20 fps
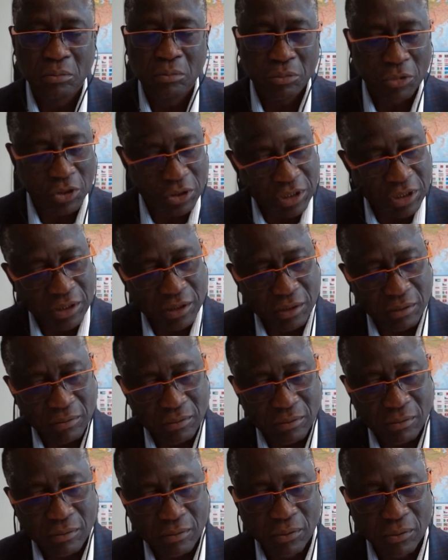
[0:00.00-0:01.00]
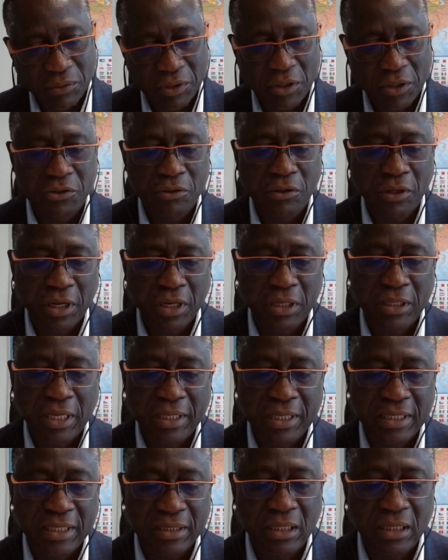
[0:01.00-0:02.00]
But we also heard
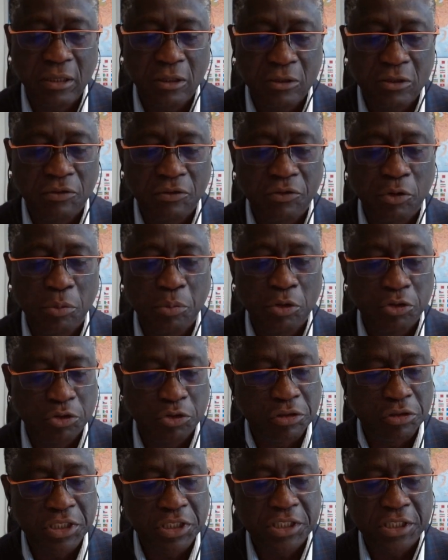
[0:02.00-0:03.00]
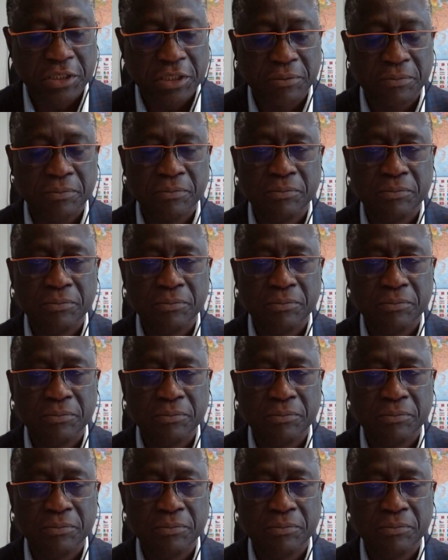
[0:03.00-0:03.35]
that there's a lot of opportunity.